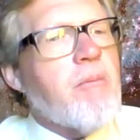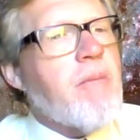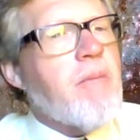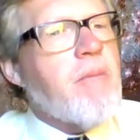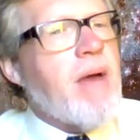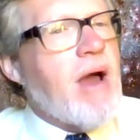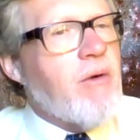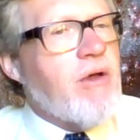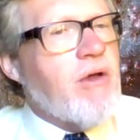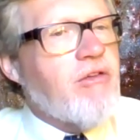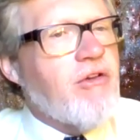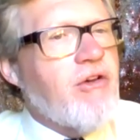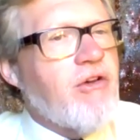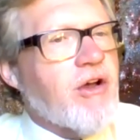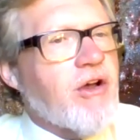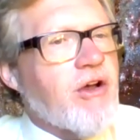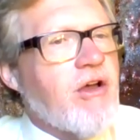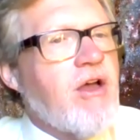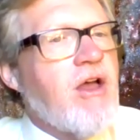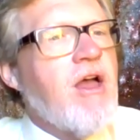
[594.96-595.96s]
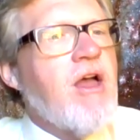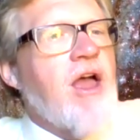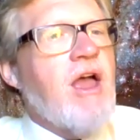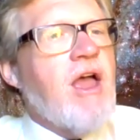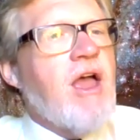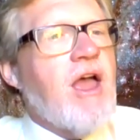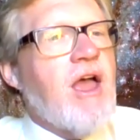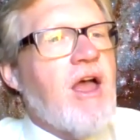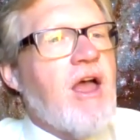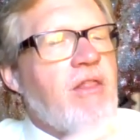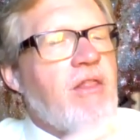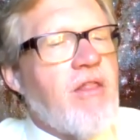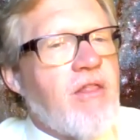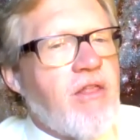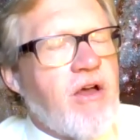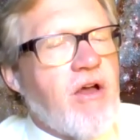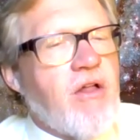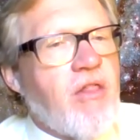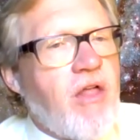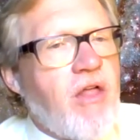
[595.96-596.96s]
it Maui's hook. And
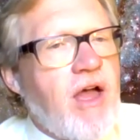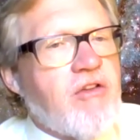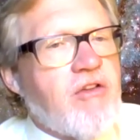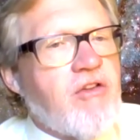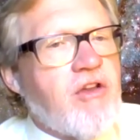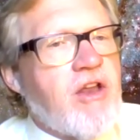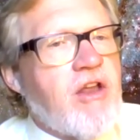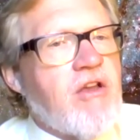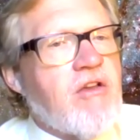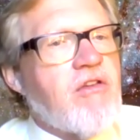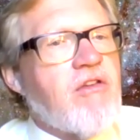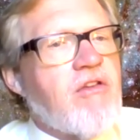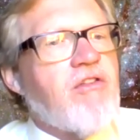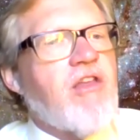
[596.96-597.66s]
the legend is,